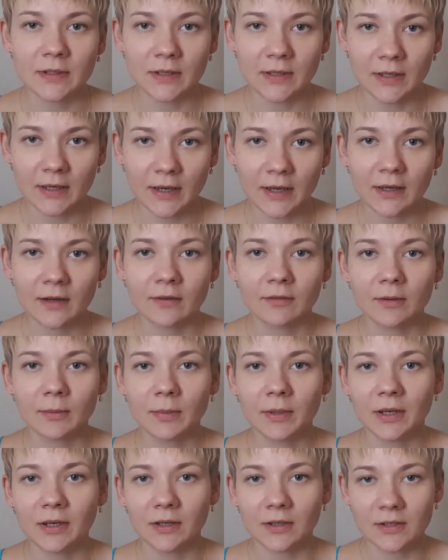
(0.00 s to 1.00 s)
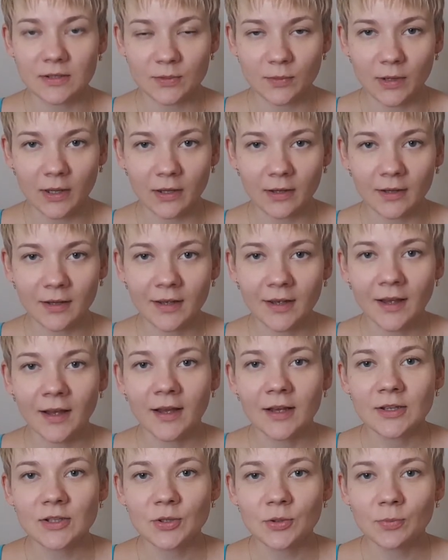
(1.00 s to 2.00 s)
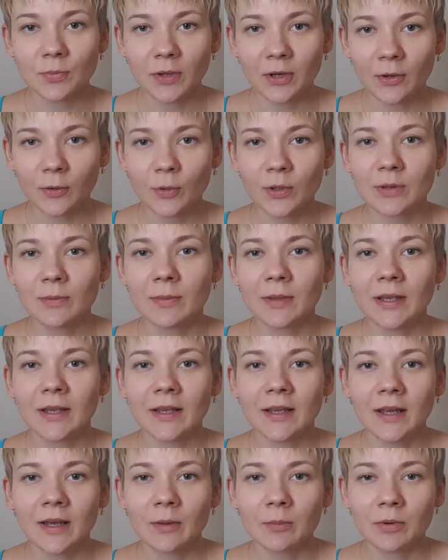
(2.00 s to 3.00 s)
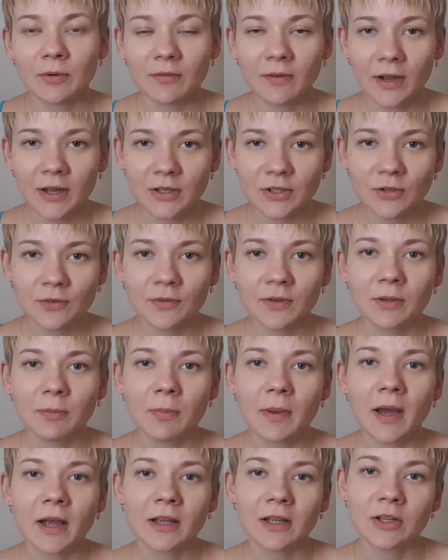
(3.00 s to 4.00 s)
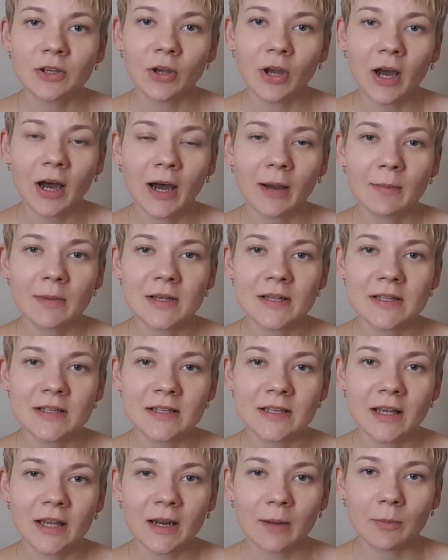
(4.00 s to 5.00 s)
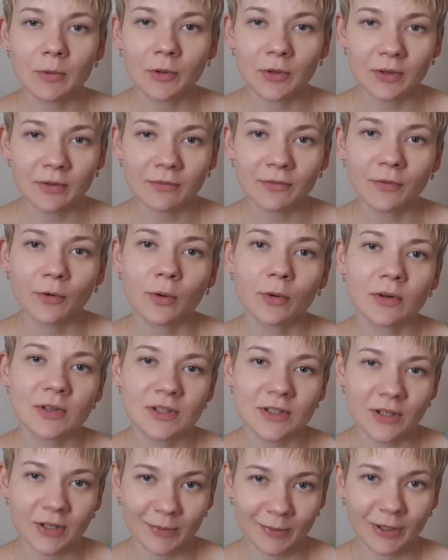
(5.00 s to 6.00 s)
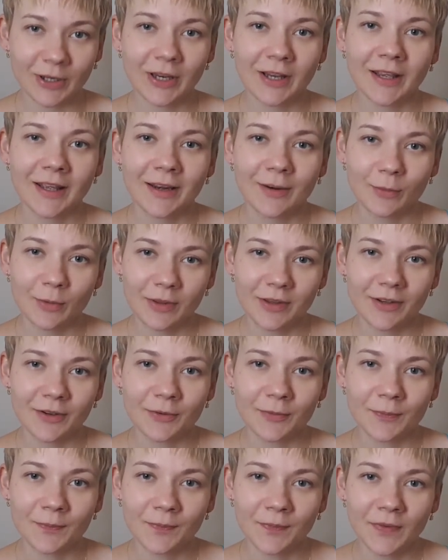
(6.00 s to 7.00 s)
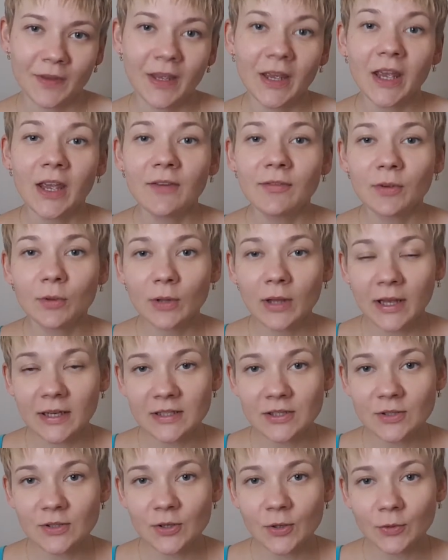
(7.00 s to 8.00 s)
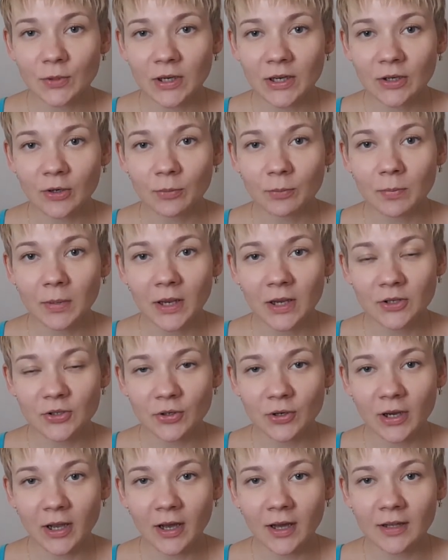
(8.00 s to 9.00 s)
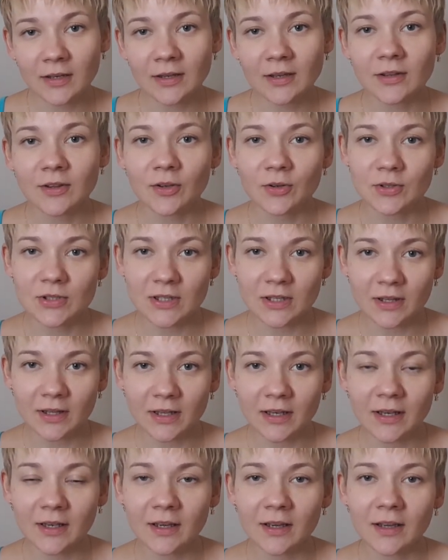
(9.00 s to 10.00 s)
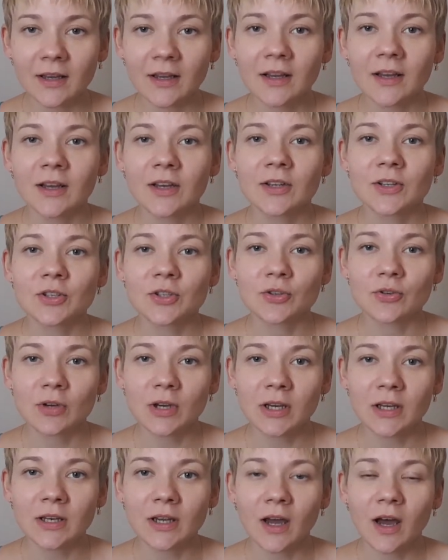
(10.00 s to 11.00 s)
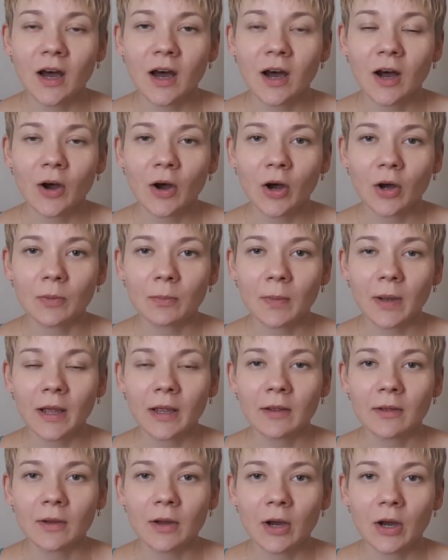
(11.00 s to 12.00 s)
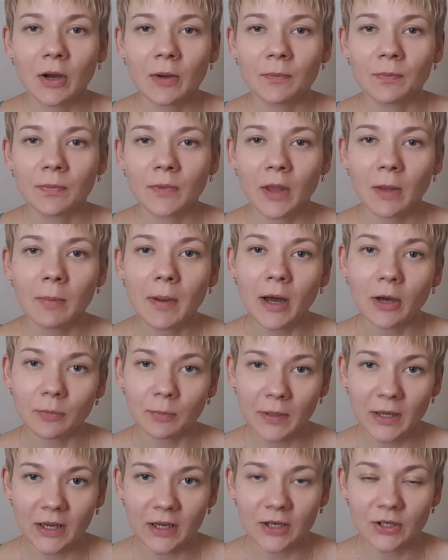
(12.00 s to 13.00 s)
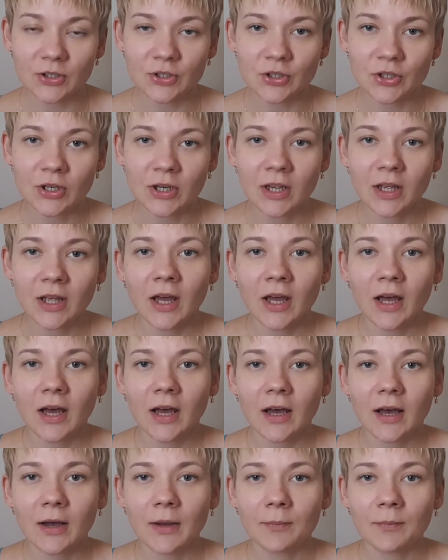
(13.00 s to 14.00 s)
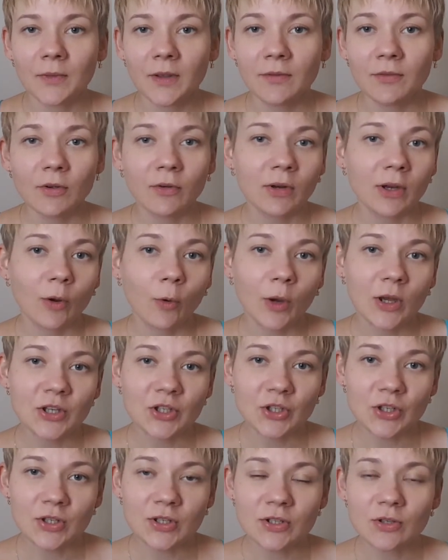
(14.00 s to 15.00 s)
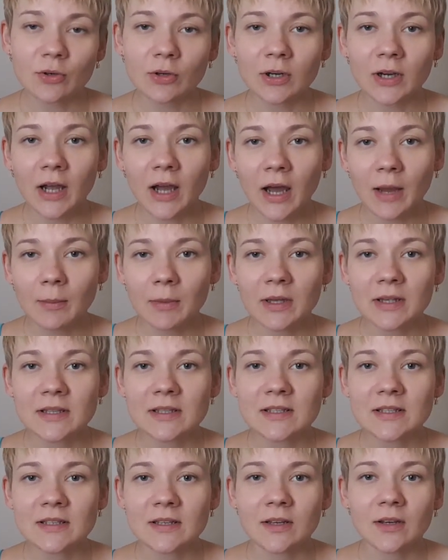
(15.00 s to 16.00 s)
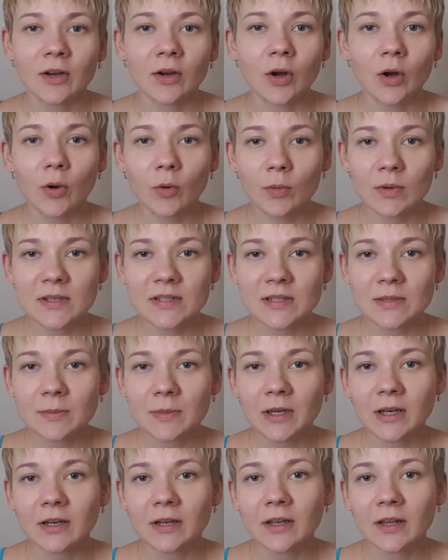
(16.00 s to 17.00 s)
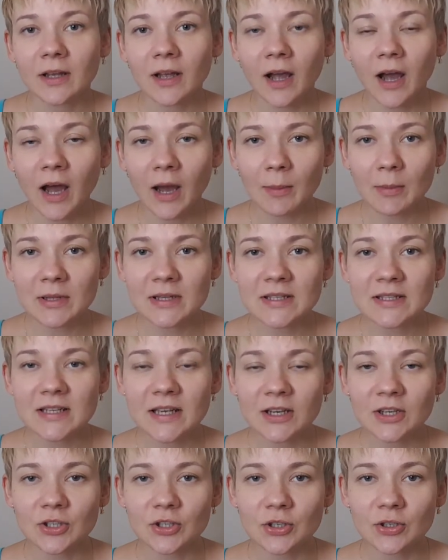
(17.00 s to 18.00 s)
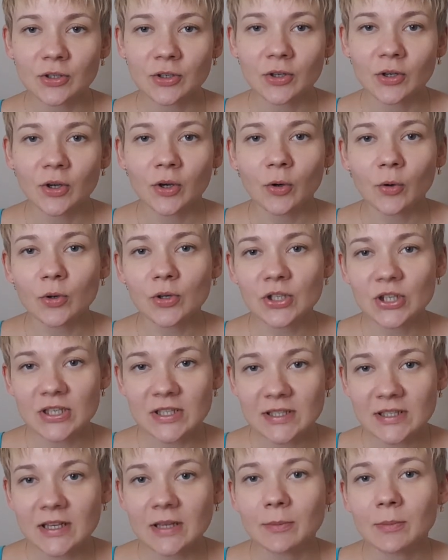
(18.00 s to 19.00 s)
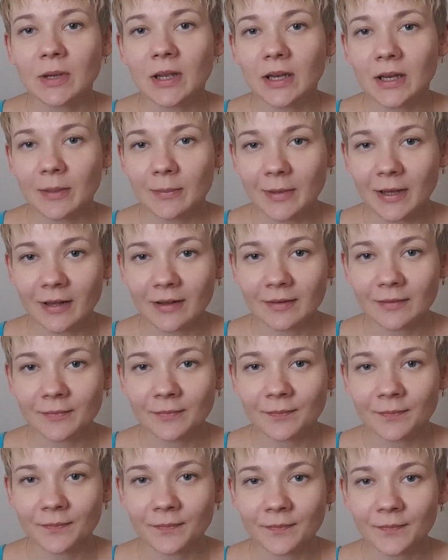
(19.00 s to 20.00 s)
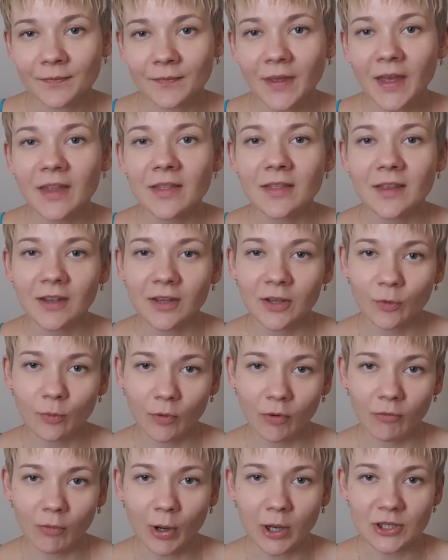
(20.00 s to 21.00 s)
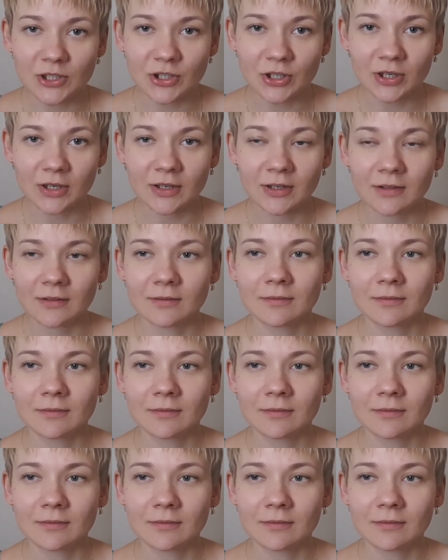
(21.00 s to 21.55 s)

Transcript: negative opinion as well. So bear with me, provide your feedback and your comments, and I'm looking forward to communicating with you. If you'd like to donate on Patreon, there's a link straight uh, on my um, About page. Um, if you have any questions or comments, always submit it in the comments section or just send me an email. And thank you for watching.